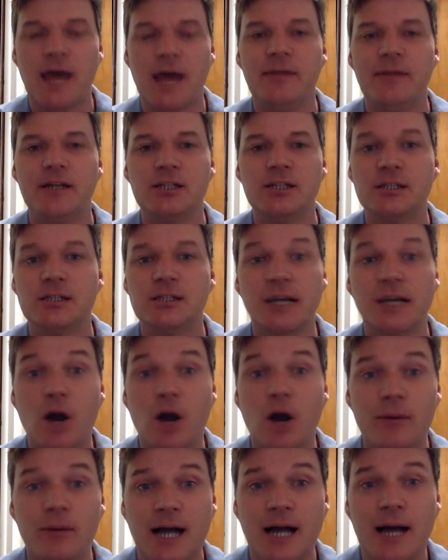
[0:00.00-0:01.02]
And then she's like, oh
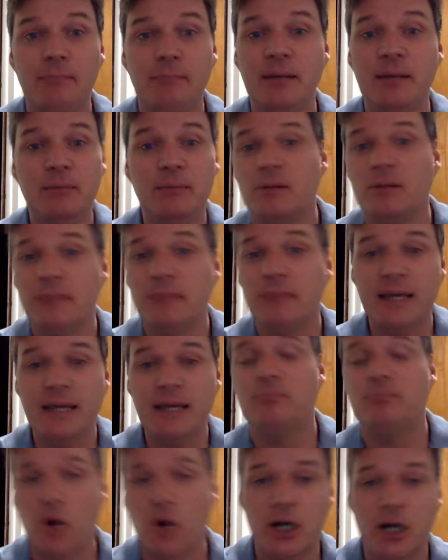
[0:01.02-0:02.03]
my God, people
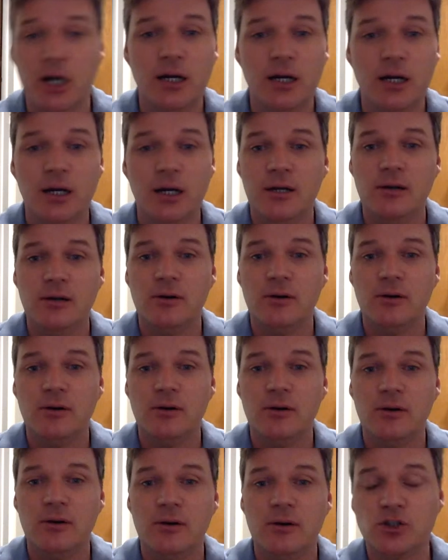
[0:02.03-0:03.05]
eat more
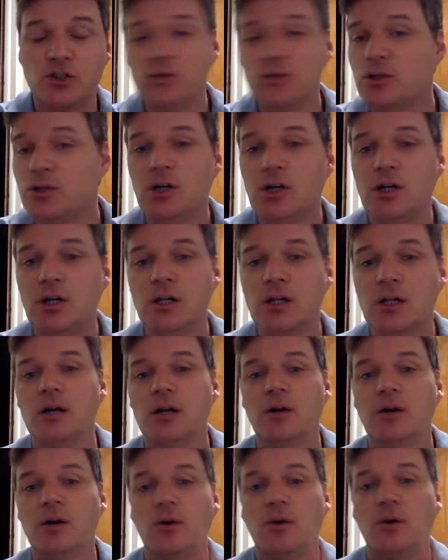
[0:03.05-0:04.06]

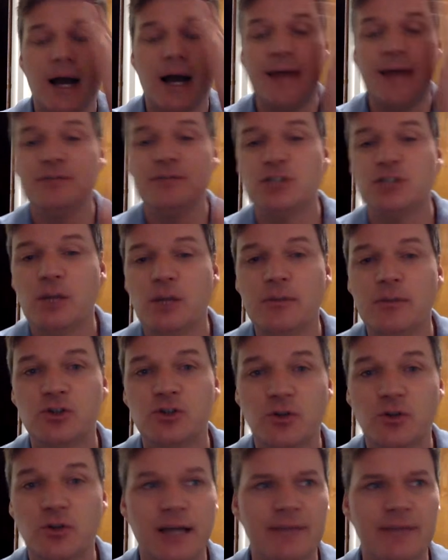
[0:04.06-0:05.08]
strudel. I have so
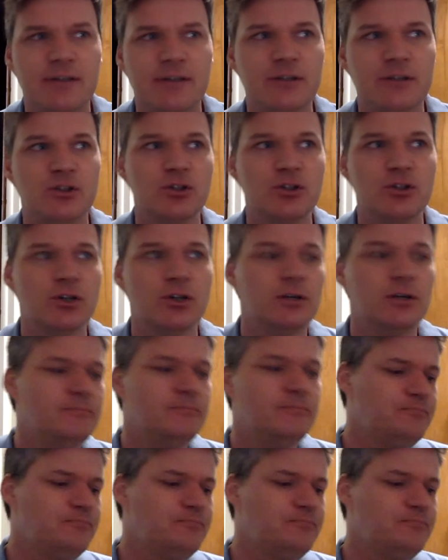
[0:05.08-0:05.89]
much strudel, you have to eat the strudel.